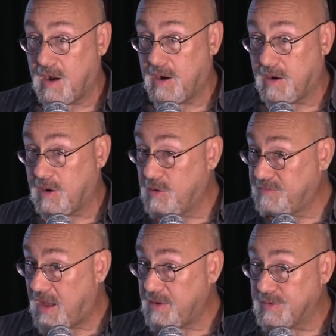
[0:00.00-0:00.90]
our, our, own
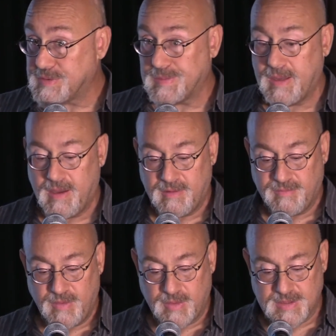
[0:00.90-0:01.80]
values
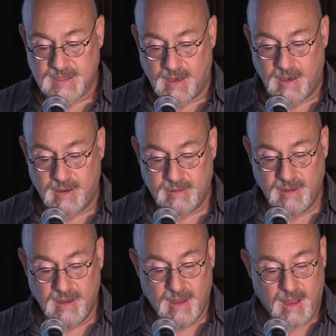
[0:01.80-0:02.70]
and focused
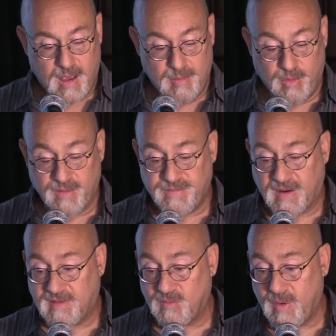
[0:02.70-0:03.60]
on a more
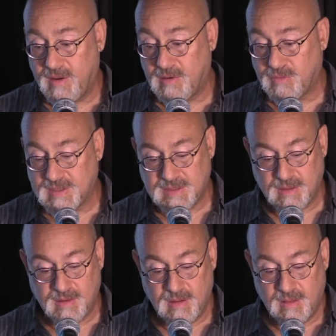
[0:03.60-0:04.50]
effective way at
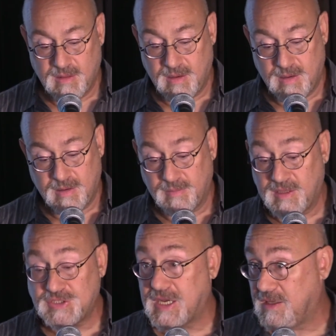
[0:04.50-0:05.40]
addressing the,
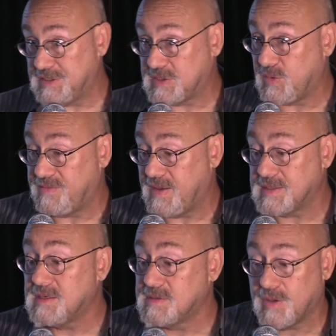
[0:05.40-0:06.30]
the challenges we
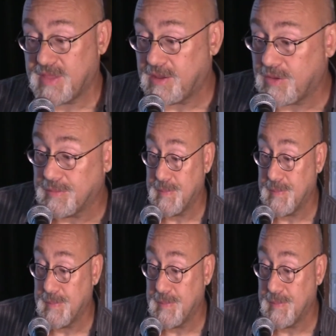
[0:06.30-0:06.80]
face. So thank